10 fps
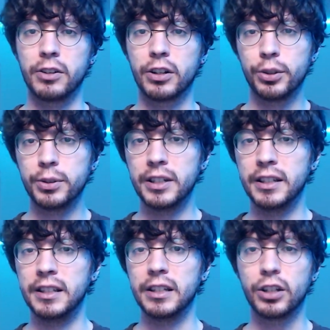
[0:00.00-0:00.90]
included
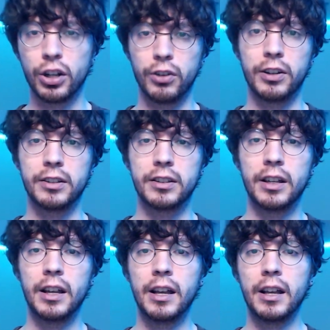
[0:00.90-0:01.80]
in the current
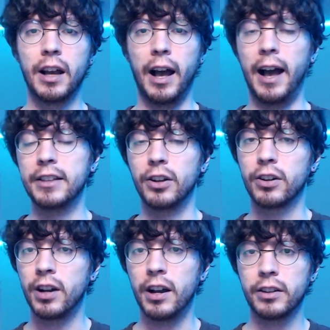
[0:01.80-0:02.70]

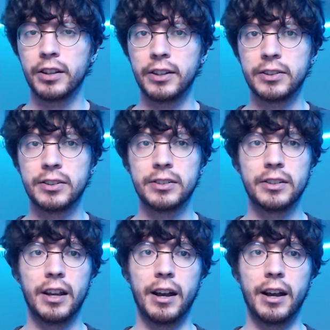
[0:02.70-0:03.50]
Darkhawk lists.